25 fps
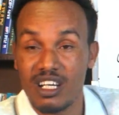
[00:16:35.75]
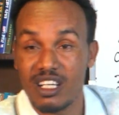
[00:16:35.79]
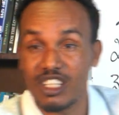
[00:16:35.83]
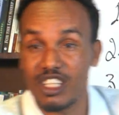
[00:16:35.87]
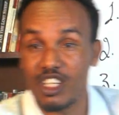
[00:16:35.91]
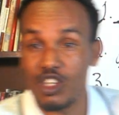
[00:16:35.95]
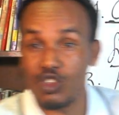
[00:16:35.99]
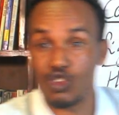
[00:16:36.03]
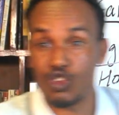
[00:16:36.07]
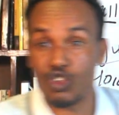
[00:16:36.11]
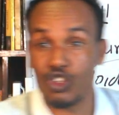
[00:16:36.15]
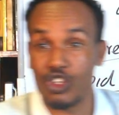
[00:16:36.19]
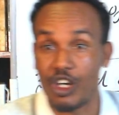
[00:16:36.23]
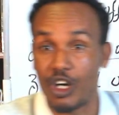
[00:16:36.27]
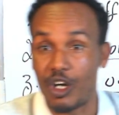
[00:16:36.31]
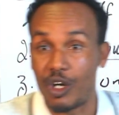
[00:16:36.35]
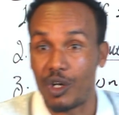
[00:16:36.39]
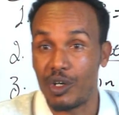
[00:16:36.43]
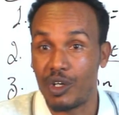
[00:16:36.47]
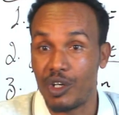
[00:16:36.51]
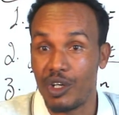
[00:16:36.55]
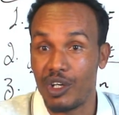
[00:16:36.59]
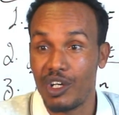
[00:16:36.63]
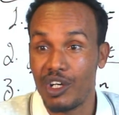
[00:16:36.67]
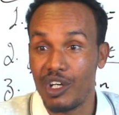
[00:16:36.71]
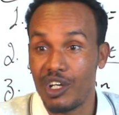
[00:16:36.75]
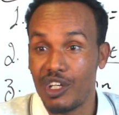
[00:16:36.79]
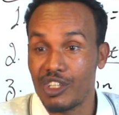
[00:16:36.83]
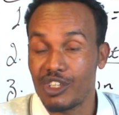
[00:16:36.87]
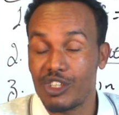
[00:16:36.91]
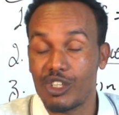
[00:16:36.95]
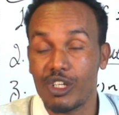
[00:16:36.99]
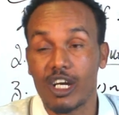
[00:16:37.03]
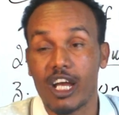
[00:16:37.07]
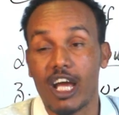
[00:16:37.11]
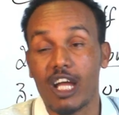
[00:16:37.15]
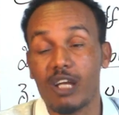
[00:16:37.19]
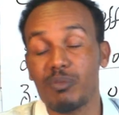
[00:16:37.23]
Yes or no? Yes.
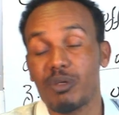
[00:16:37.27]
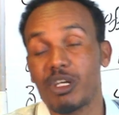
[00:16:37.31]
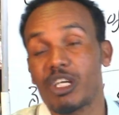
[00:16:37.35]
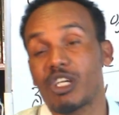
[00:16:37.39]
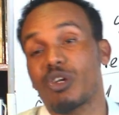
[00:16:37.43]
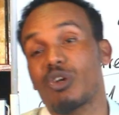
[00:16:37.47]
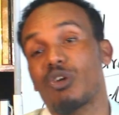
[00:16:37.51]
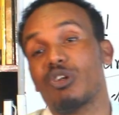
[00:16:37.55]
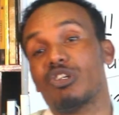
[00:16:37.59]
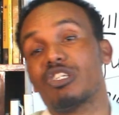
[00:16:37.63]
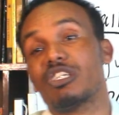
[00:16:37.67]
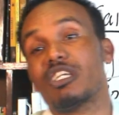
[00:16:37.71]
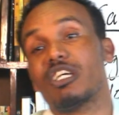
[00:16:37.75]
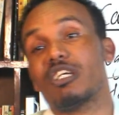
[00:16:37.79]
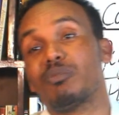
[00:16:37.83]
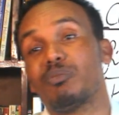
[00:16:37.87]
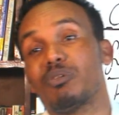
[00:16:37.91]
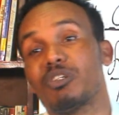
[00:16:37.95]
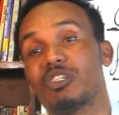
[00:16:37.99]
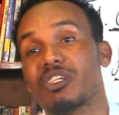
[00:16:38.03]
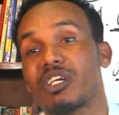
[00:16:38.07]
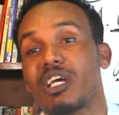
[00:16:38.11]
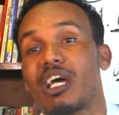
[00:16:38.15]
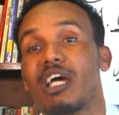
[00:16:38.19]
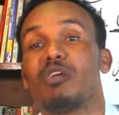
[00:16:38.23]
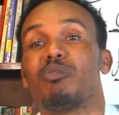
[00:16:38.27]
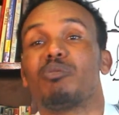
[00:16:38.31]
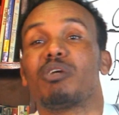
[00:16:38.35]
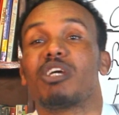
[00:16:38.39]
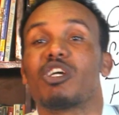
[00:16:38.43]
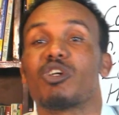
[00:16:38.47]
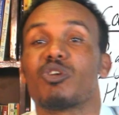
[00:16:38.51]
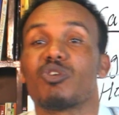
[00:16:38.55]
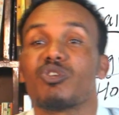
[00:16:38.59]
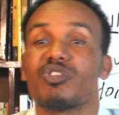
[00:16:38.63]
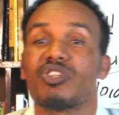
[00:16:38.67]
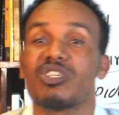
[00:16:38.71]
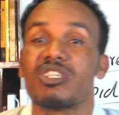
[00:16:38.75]
So can you make your own statements? Can you make
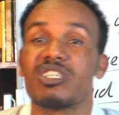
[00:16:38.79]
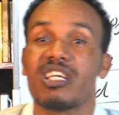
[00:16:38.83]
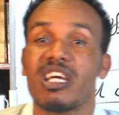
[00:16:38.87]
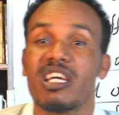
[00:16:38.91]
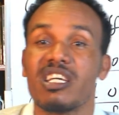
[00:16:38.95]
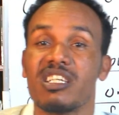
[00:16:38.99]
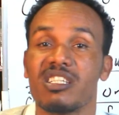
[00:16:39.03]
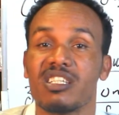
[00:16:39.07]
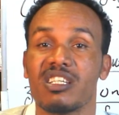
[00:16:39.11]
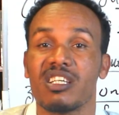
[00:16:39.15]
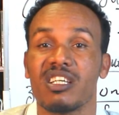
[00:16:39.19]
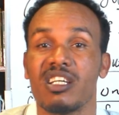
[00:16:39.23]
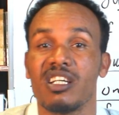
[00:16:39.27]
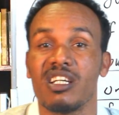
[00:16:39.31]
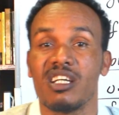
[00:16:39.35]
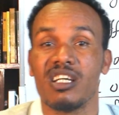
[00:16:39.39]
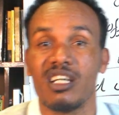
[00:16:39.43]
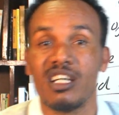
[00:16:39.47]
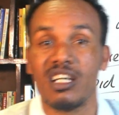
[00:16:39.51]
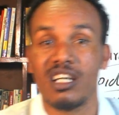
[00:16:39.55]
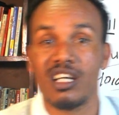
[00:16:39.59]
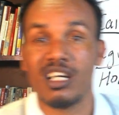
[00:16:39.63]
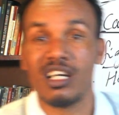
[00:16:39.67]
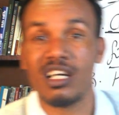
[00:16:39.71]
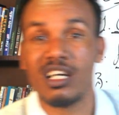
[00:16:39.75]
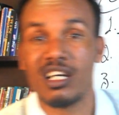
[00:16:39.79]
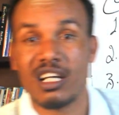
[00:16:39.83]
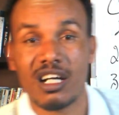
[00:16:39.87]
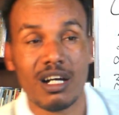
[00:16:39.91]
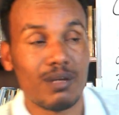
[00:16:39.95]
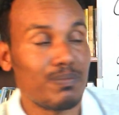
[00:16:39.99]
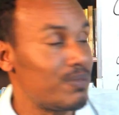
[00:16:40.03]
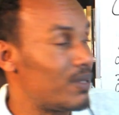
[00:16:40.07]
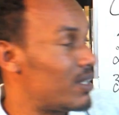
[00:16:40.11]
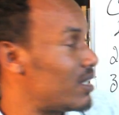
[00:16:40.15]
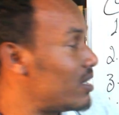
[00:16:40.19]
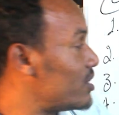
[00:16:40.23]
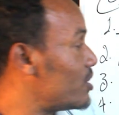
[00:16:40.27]
your own sentences? About what?
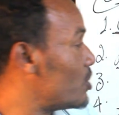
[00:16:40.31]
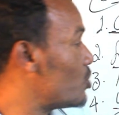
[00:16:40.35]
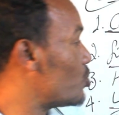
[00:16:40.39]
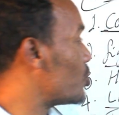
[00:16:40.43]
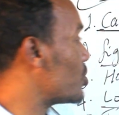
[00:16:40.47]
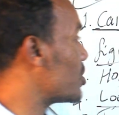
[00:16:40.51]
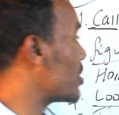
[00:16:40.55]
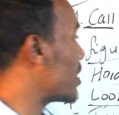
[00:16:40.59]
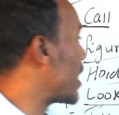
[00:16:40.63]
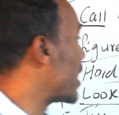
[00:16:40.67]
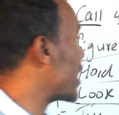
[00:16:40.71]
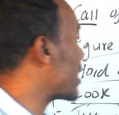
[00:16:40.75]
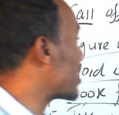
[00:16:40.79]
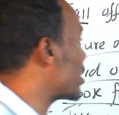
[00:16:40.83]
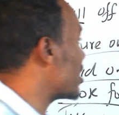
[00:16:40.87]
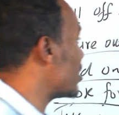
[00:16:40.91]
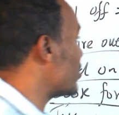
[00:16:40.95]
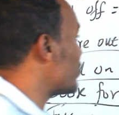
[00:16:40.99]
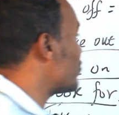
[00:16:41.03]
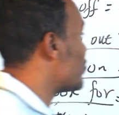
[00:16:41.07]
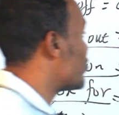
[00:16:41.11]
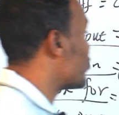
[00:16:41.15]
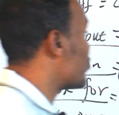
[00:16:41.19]
Uh, using like keep